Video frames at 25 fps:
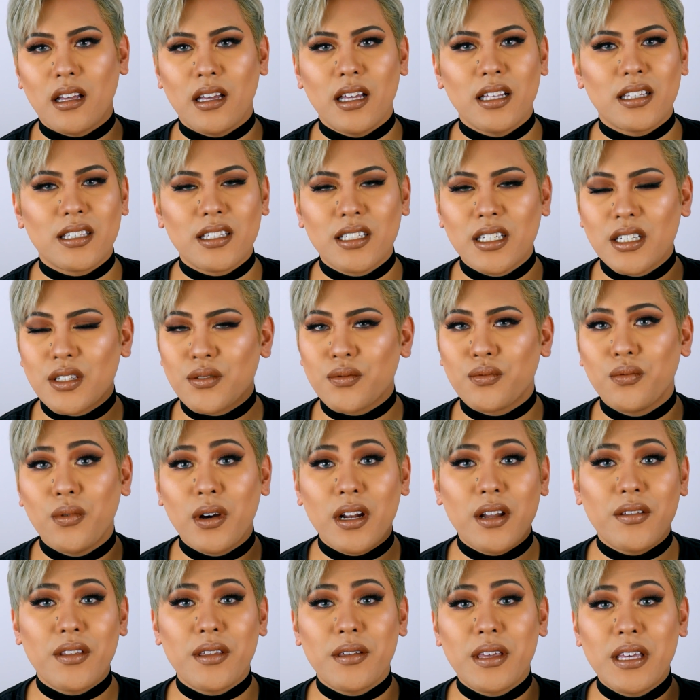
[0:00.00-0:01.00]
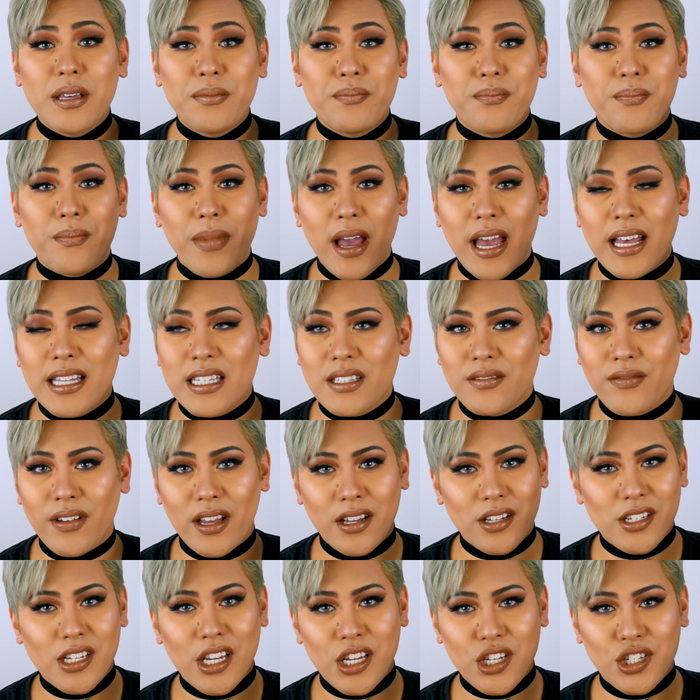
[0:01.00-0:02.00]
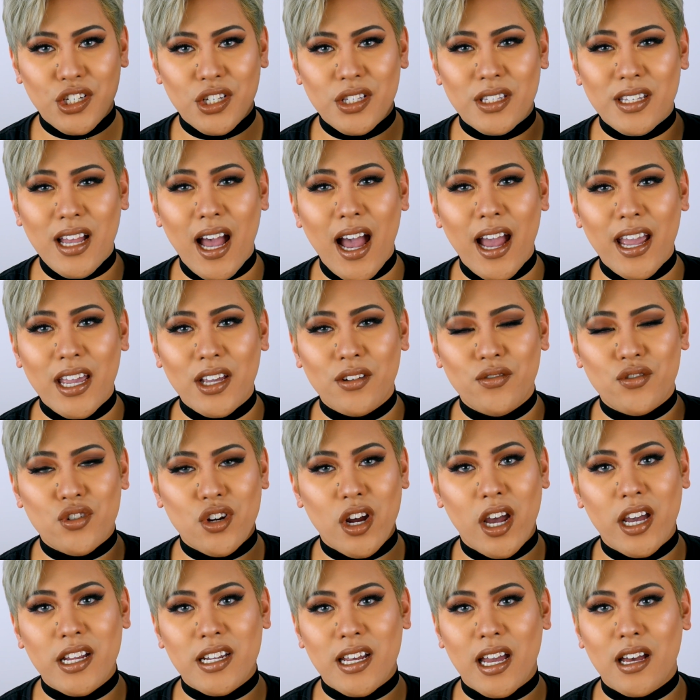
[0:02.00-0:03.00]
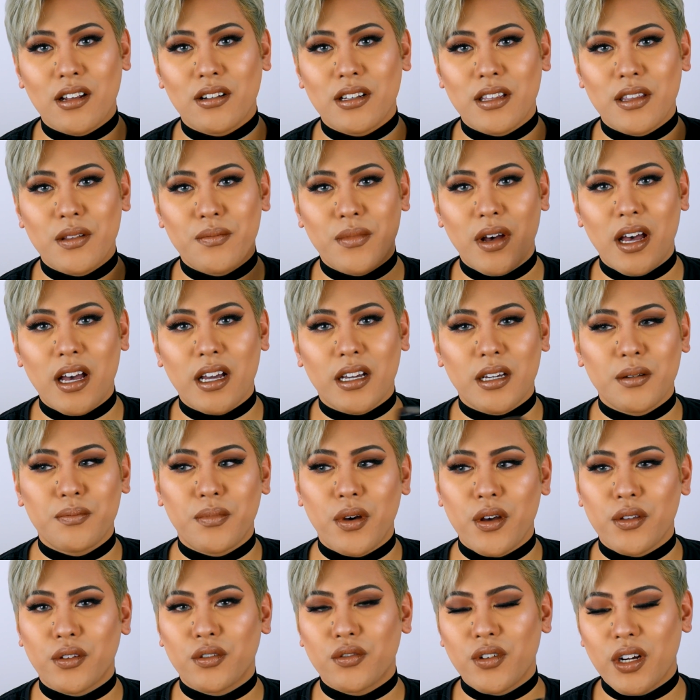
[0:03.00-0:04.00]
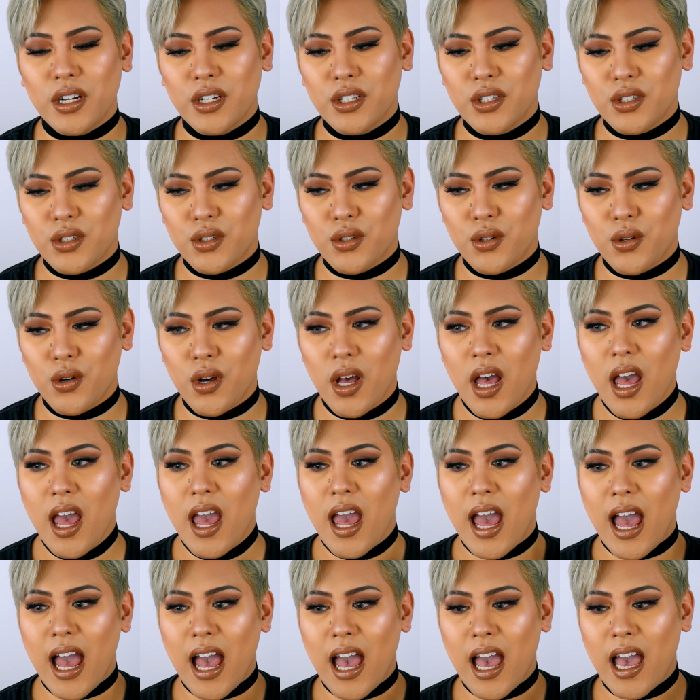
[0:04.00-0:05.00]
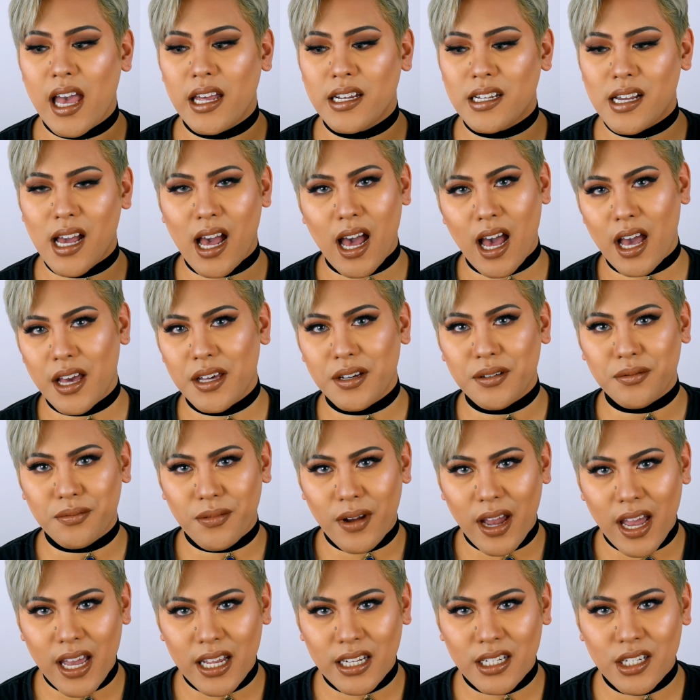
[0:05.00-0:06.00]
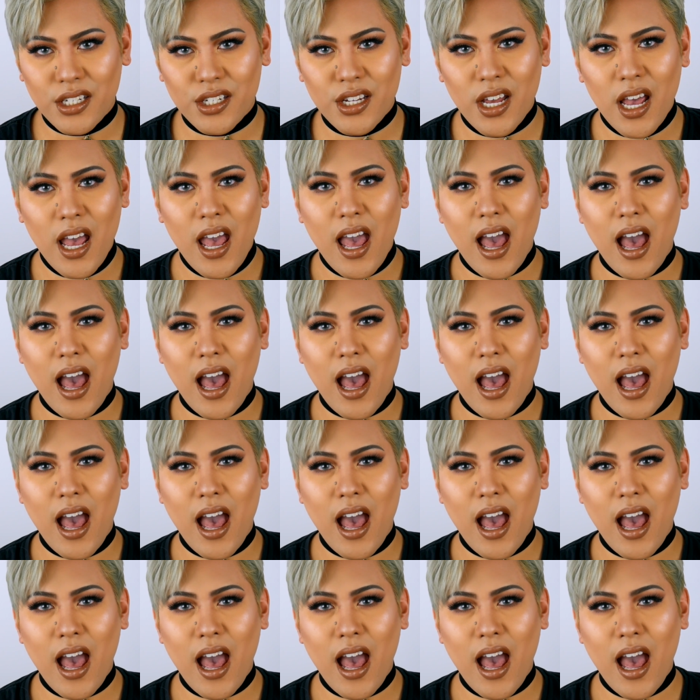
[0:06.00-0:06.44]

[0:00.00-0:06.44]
It's just one of the best foundations I have tried out in the market, both drugstore and higher end.